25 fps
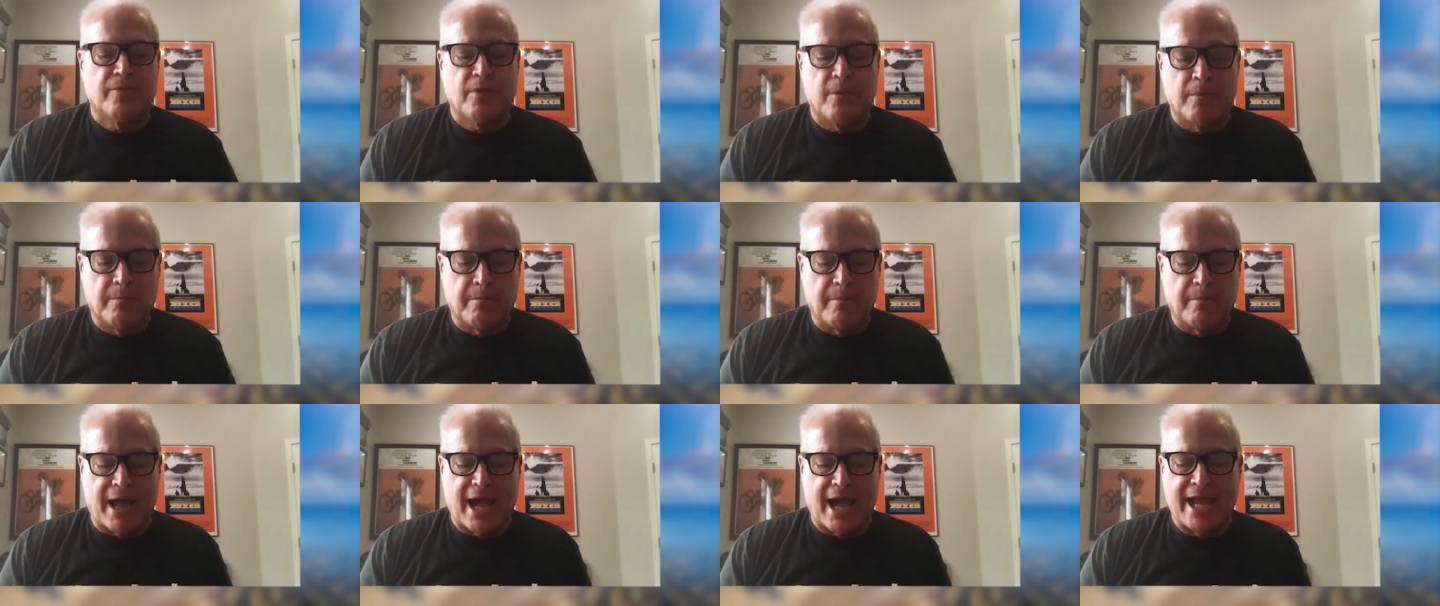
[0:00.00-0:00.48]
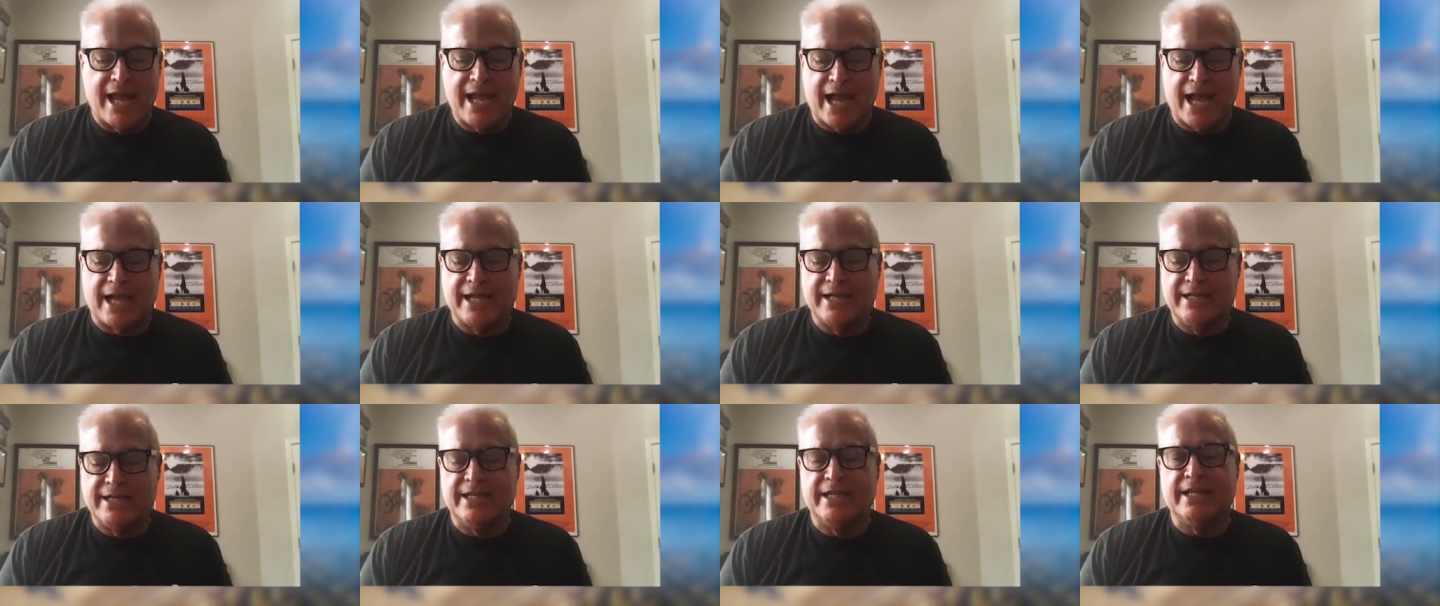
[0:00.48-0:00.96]
my
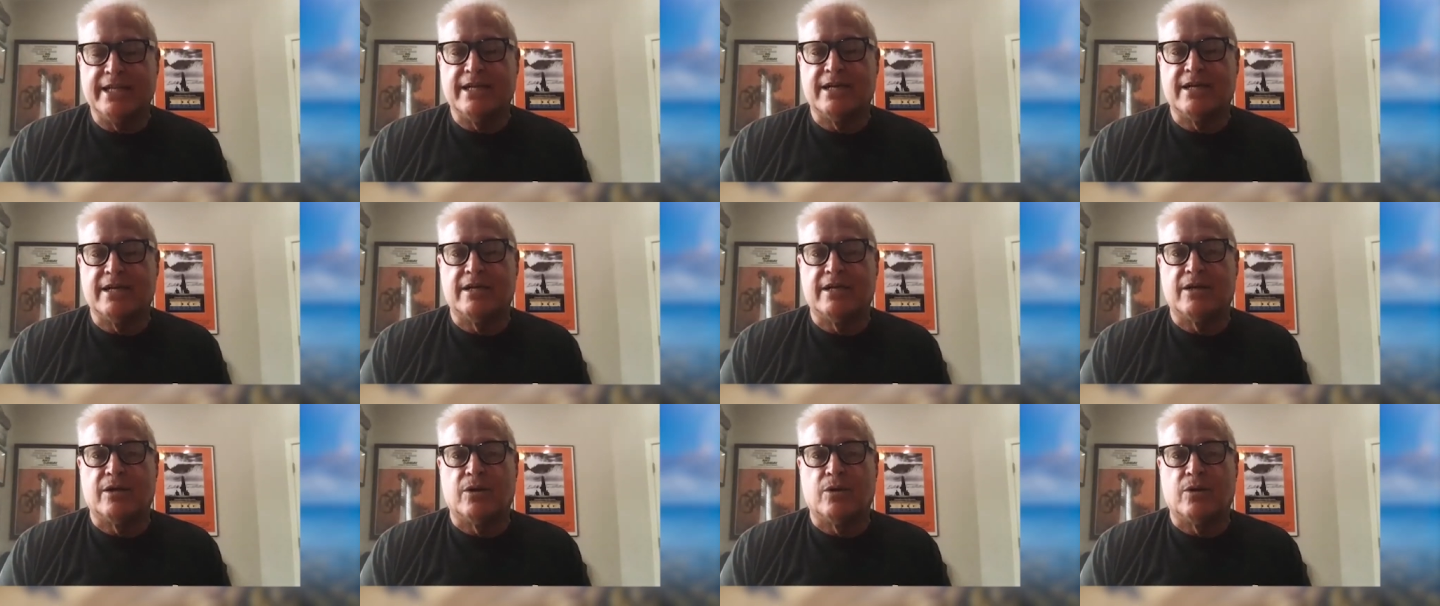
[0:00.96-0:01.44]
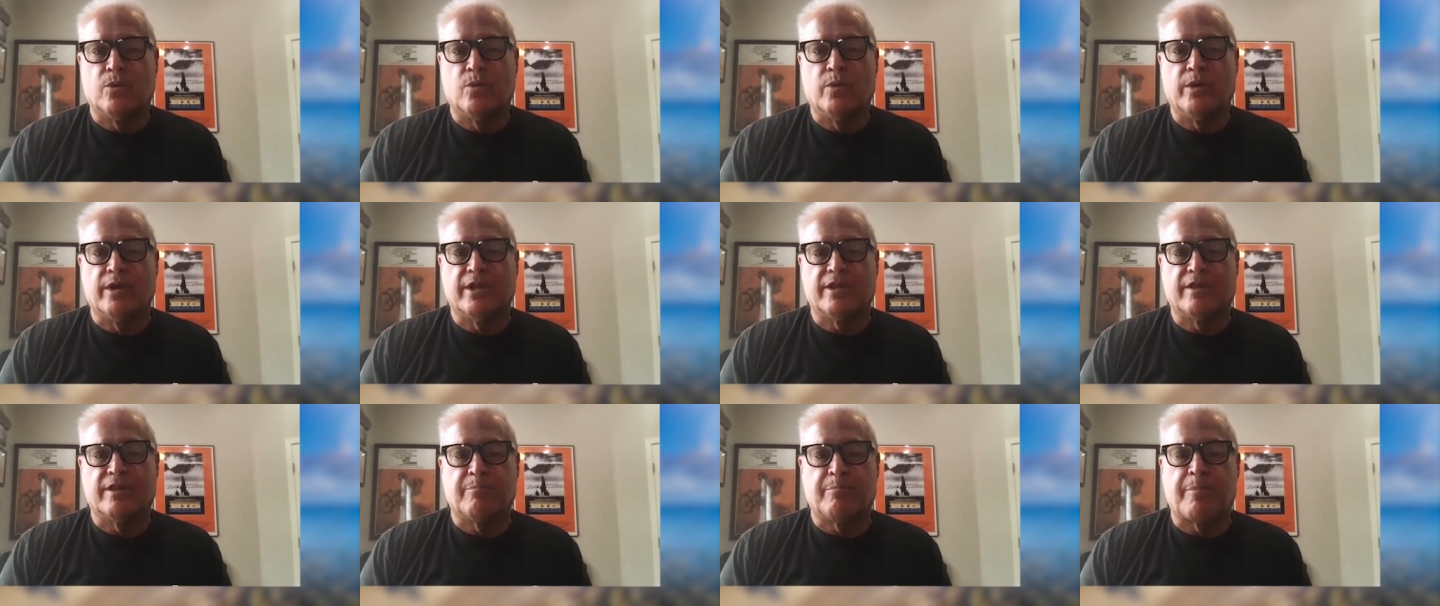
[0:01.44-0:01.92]
idea
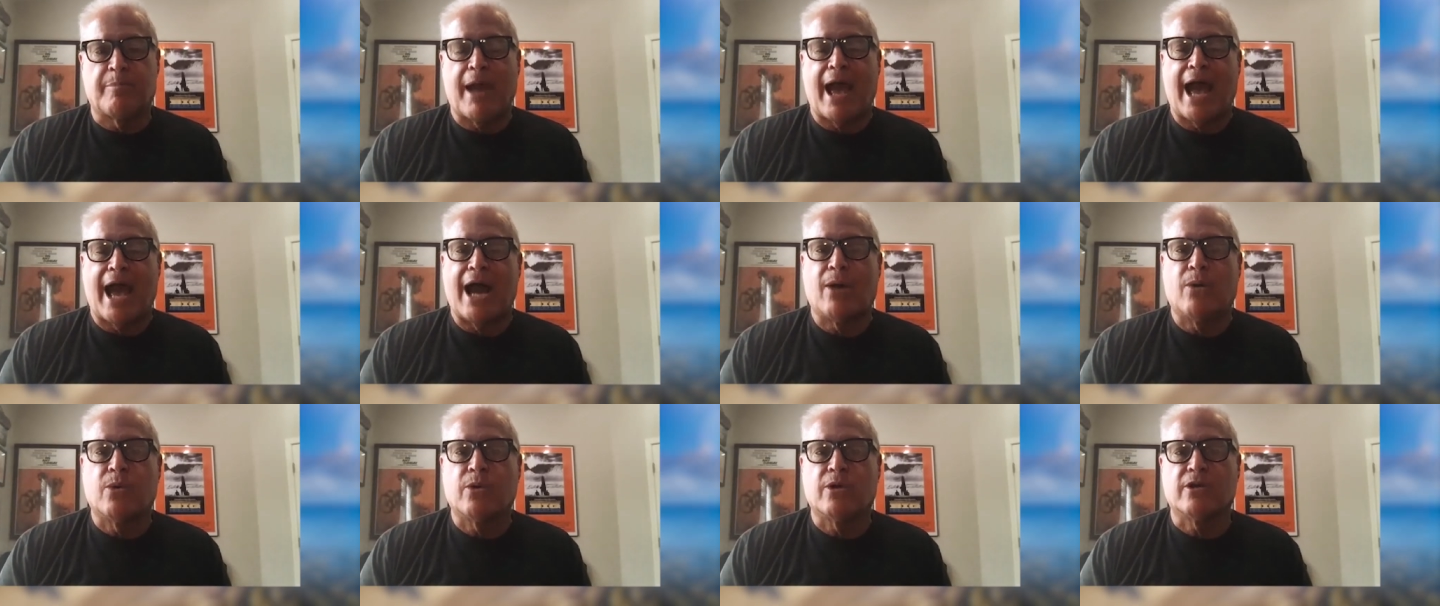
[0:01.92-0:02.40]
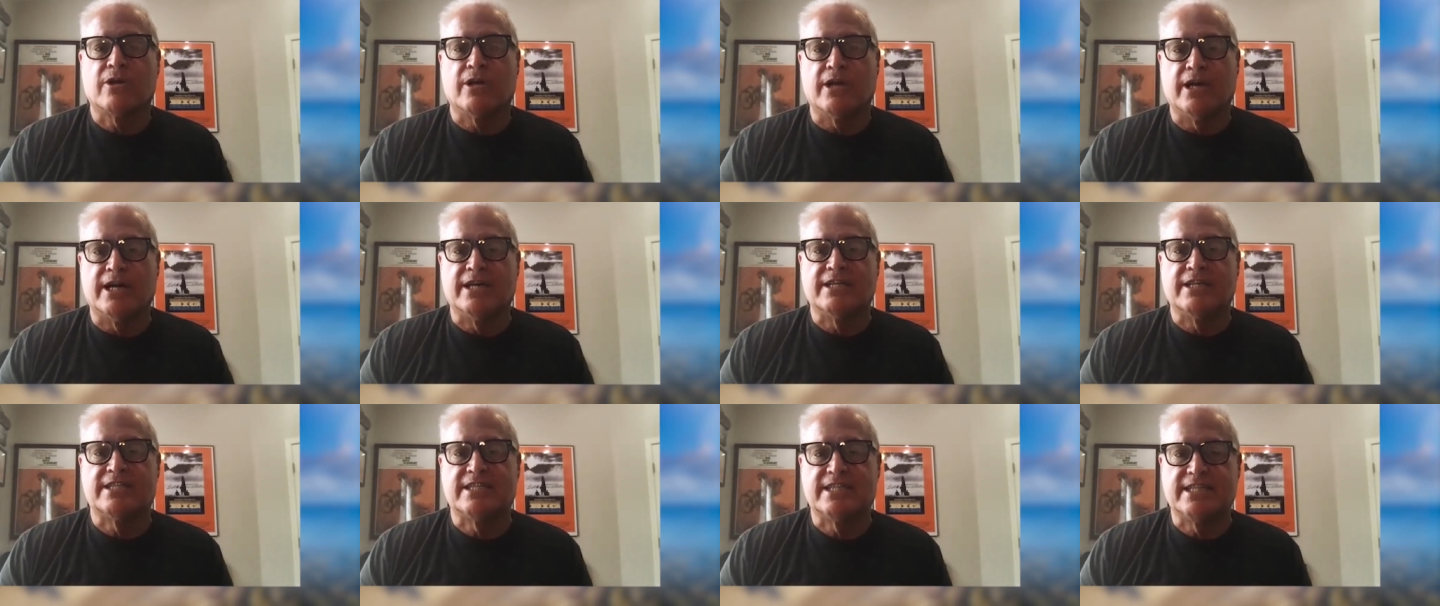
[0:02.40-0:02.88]
with power
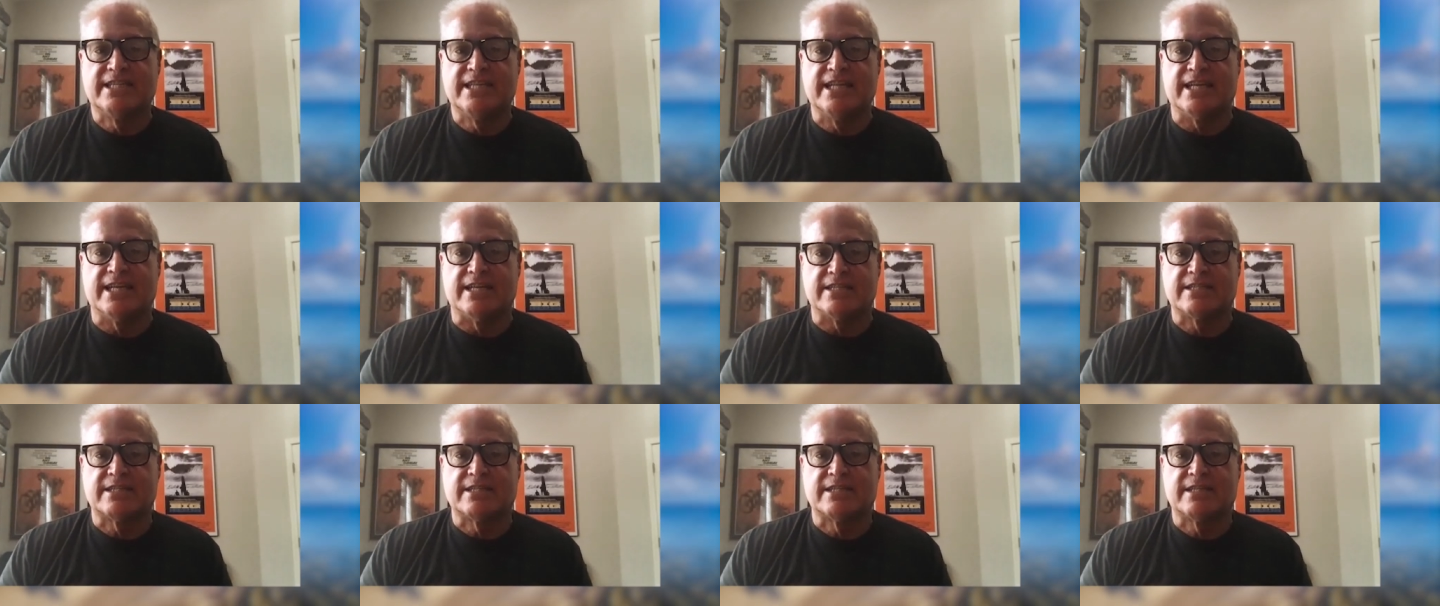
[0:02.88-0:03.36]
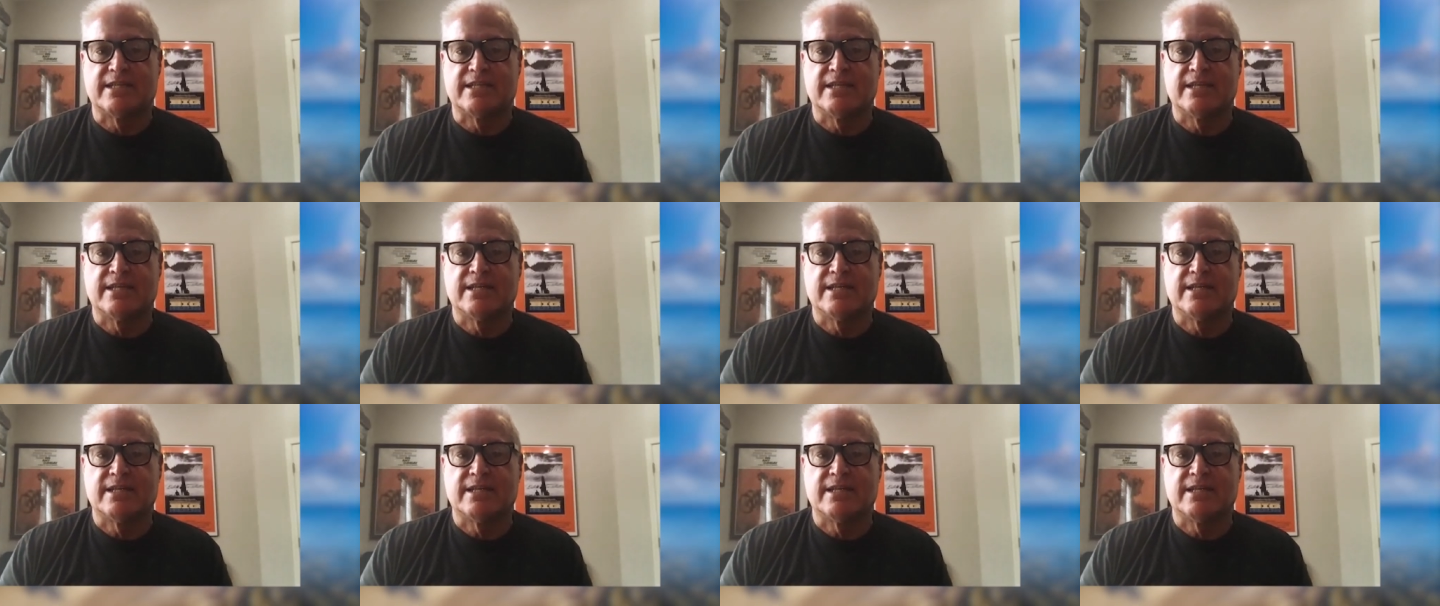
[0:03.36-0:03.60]
assist,